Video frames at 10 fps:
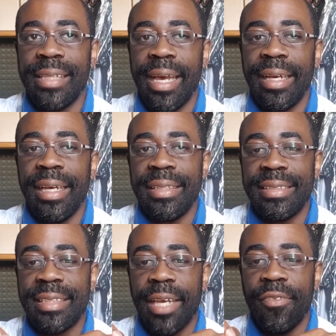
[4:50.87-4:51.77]
to
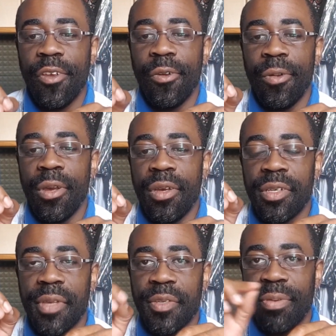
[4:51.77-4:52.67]
save you sometimes